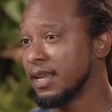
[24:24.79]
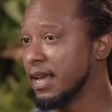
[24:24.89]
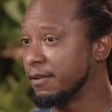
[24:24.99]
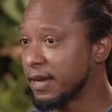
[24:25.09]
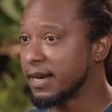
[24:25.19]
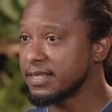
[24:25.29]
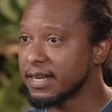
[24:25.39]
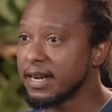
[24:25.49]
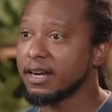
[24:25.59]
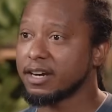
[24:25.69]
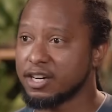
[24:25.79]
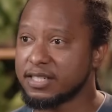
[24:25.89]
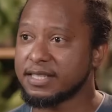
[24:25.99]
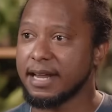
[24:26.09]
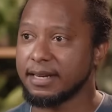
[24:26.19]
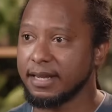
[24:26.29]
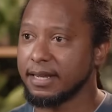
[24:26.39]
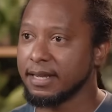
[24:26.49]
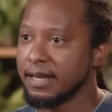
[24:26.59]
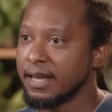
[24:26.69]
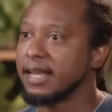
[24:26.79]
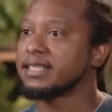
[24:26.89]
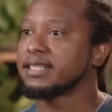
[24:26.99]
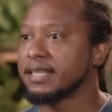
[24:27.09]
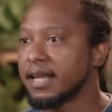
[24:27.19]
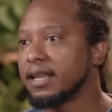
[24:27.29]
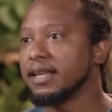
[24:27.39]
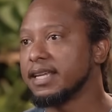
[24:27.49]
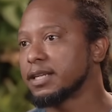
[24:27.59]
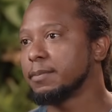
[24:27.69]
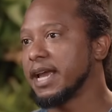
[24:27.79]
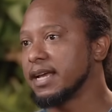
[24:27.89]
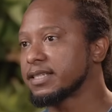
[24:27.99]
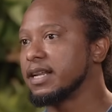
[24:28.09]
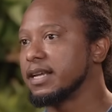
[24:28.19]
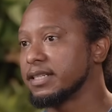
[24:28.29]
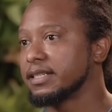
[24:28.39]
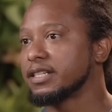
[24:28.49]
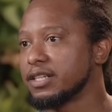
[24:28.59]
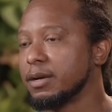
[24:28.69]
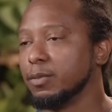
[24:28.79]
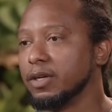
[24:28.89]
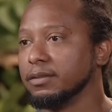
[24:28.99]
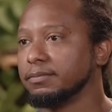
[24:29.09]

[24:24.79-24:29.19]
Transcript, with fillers: If an incident occurs that day, it still needs to be escalated to someone.